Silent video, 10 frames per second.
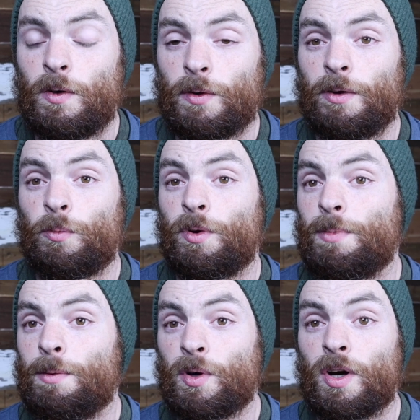Okay,
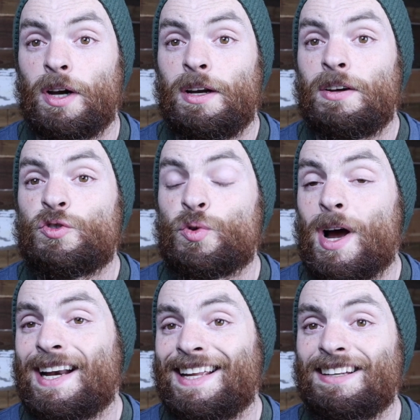remember,
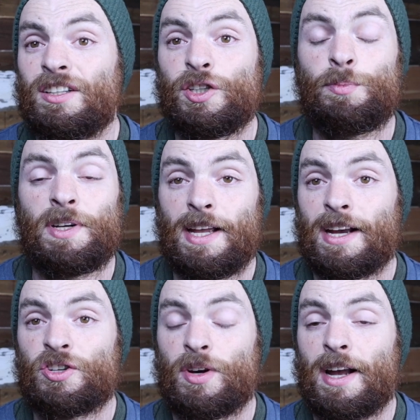try to get a little bit of
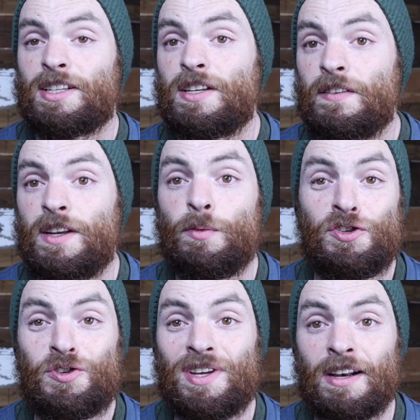extra activity
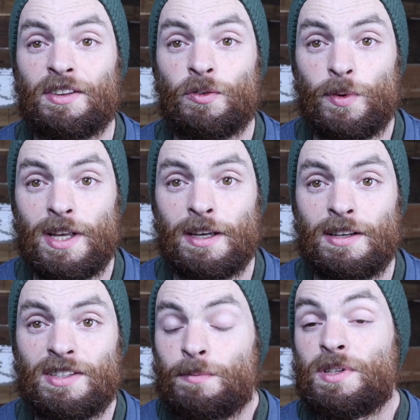when you can on the
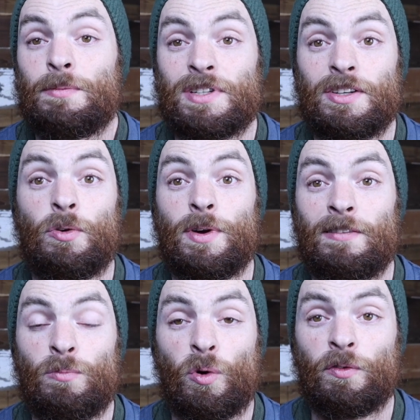weekend. Sometimes I know we
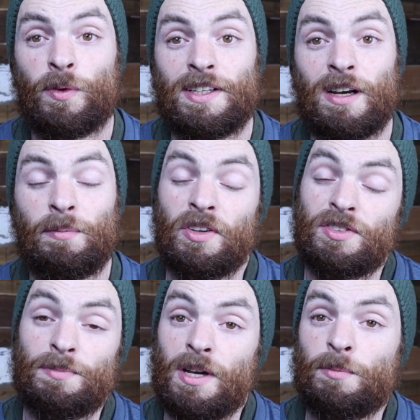have more free time there,
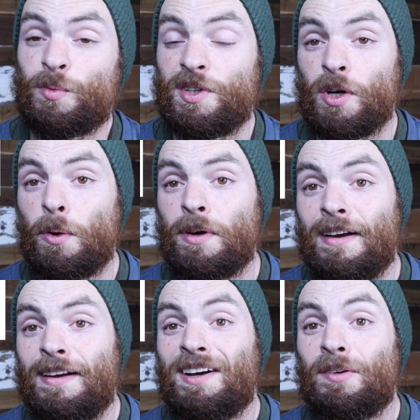sometimes we don't.
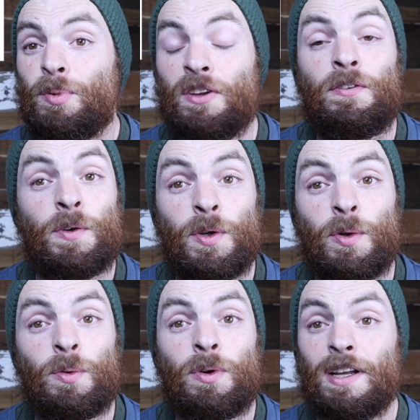But if you
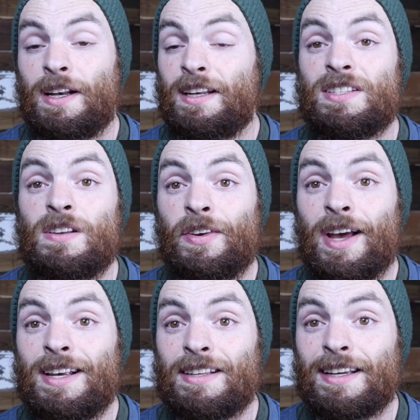do, and it's still
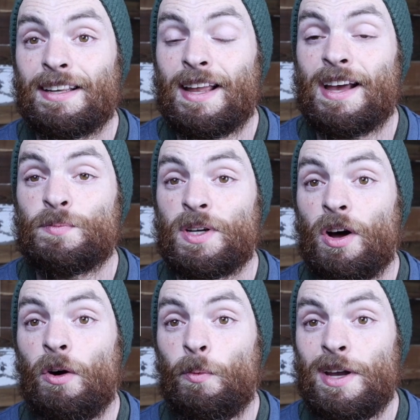nice like it has been
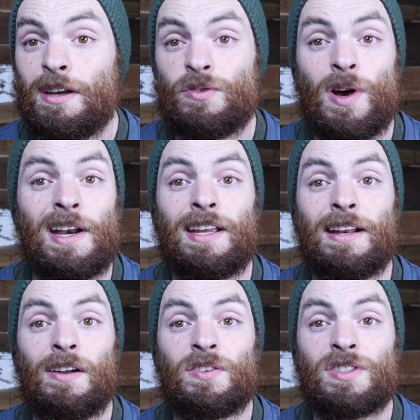all week, try to
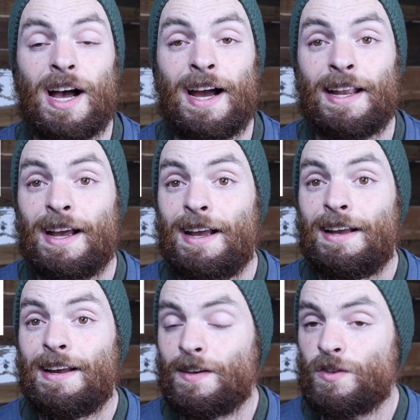get outside
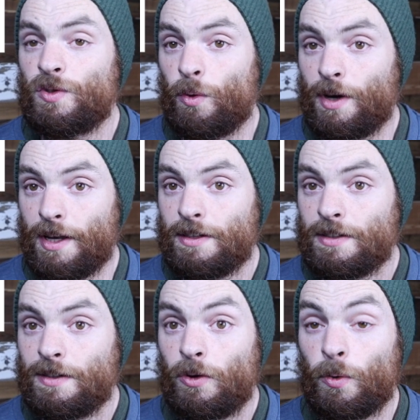and enjoy it,
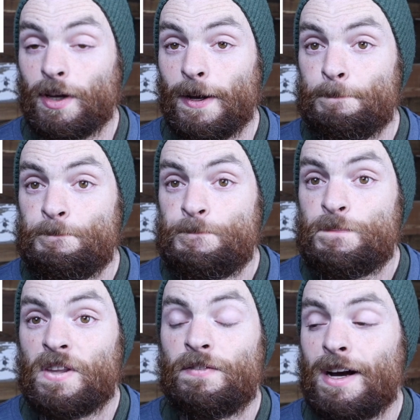okay?
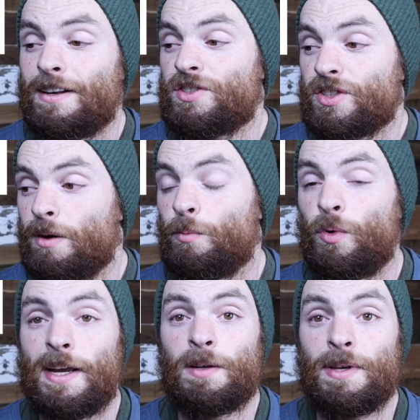Find some
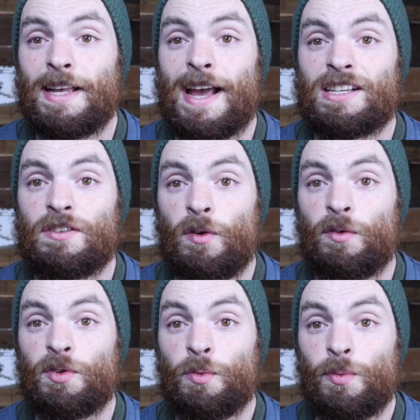way to be active
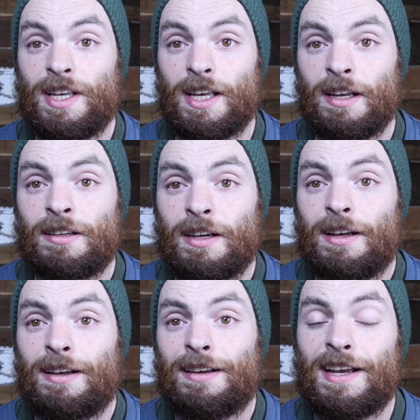over the weekend,
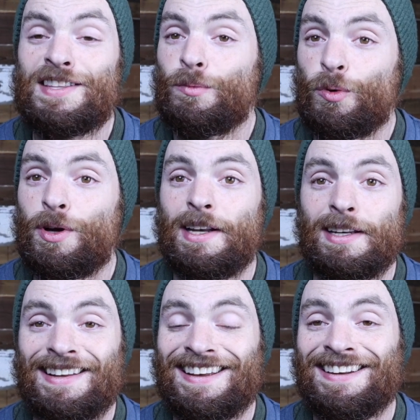and then we'll hit
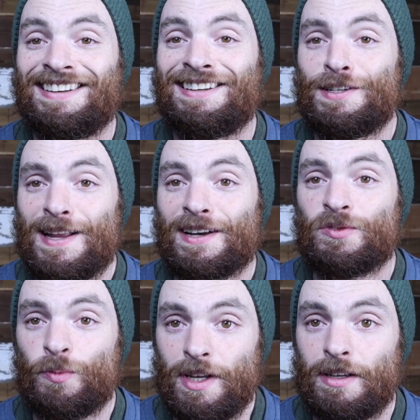it again
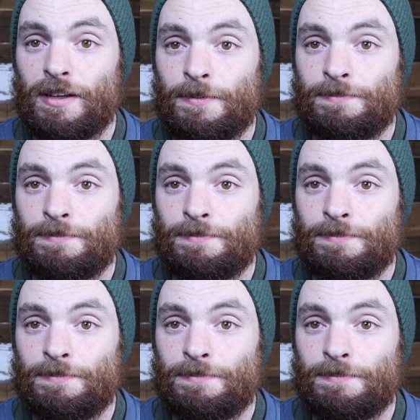next week.